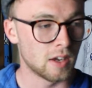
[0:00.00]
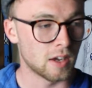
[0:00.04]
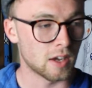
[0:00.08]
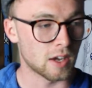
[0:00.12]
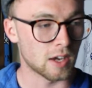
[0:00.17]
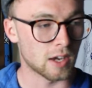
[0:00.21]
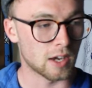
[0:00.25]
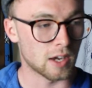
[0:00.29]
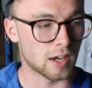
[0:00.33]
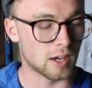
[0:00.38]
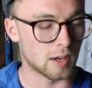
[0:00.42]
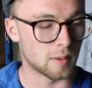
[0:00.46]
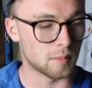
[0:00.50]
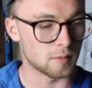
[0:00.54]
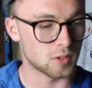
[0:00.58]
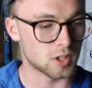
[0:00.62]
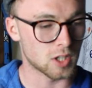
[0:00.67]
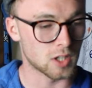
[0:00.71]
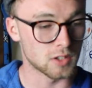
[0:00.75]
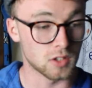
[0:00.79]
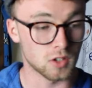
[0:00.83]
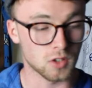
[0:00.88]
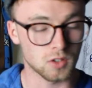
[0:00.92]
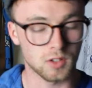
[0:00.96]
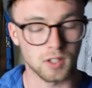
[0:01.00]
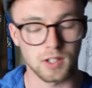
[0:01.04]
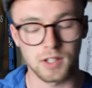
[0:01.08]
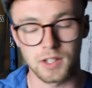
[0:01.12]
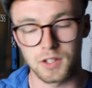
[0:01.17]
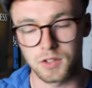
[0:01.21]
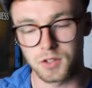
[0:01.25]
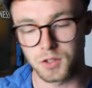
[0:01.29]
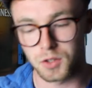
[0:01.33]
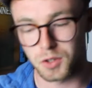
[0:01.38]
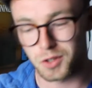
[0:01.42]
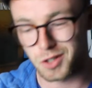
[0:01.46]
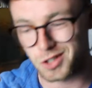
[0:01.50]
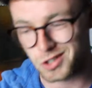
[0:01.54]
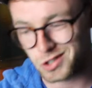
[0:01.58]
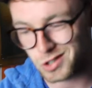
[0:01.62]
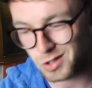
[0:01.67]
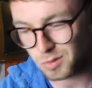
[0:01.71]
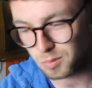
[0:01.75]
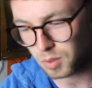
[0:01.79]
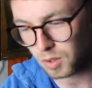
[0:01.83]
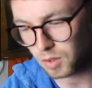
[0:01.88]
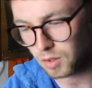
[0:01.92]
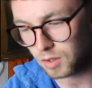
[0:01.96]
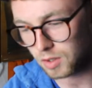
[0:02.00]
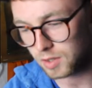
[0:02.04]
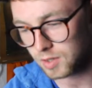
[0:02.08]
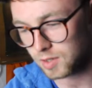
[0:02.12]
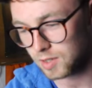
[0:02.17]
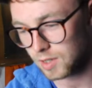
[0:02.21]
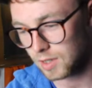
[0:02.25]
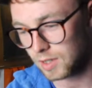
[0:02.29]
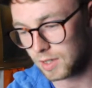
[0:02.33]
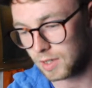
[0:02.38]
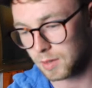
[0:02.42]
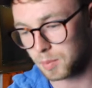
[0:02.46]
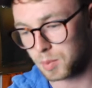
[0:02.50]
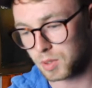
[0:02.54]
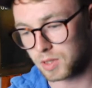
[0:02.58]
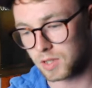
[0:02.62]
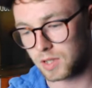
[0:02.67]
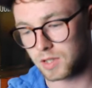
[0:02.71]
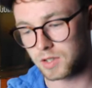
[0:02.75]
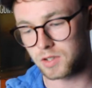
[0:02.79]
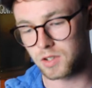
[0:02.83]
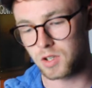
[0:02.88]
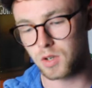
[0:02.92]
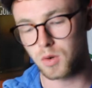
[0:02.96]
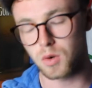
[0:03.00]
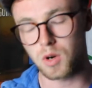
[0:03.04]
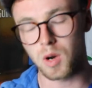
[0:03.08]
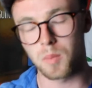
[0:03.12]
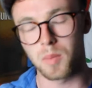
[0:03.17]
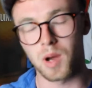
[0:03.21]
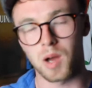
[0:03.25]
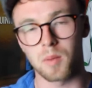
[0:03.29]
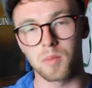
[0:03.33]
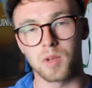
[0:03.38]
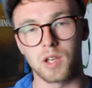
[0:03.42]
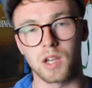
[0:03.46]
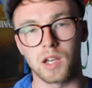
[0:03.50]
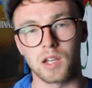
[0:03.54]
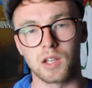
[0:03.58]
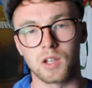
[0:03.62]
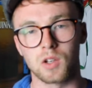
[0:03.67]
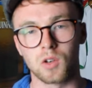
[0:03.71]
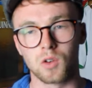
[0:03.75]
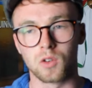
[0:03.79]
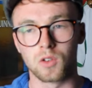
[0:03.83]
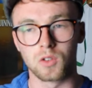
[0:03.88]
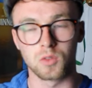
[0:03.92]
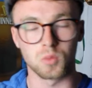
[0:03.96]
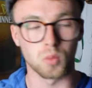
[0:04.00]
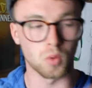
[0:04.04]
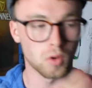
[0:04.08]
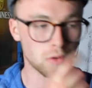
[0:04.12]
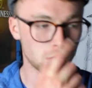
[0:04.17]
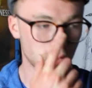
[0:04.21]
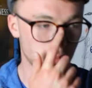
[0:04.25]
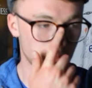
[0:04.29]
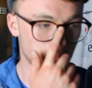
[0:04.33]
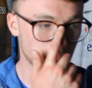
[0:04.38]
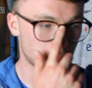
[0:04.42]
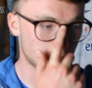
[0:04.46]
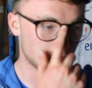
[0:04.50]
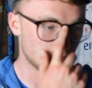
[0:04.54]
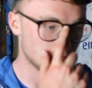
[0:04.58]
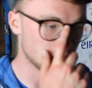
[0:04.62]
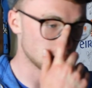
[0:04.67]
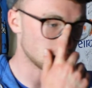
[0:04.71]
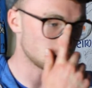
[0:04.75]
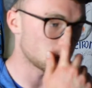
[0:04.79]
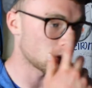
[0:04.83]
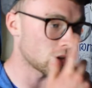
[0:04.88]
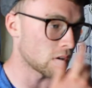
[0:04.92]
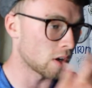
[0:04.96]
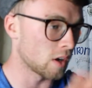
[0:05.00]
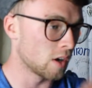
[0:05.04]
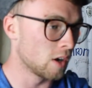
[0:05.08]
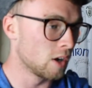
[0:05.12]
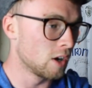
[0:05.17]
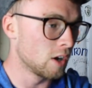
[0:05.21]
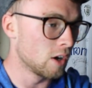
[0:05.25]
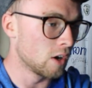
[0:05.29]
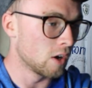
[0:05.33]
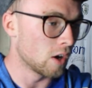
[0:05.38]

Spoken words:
Chelsea took the lead through Christian Pulisic, but then two Aubameyang goals, one from the penalty spot,